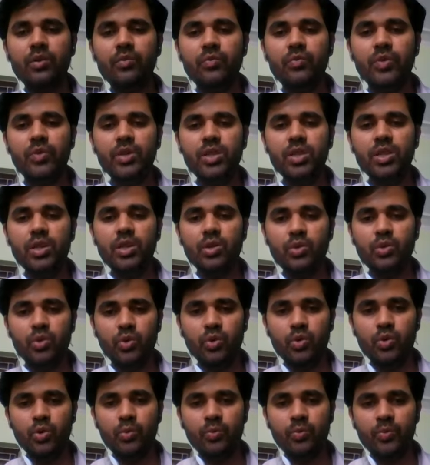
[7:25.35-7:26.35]
within a
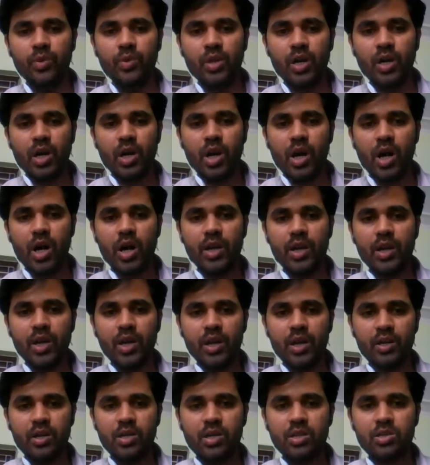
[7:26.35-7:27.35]
group are
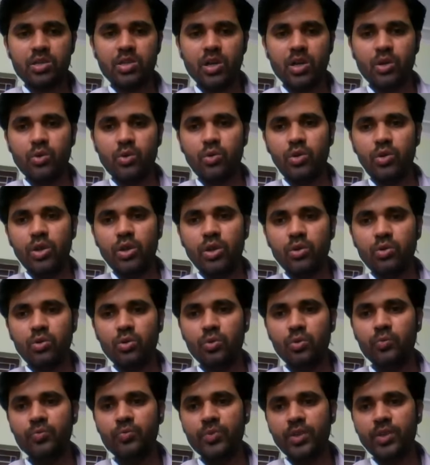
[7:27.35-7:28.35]
arranged according
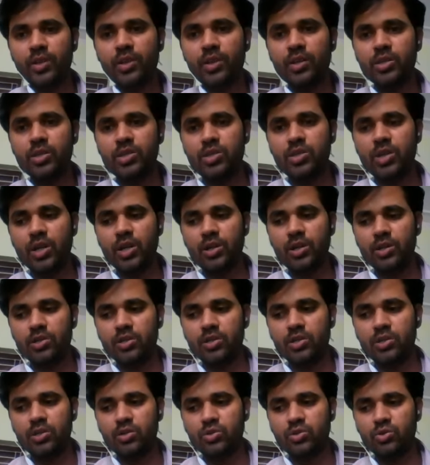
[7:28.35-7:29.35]
to status.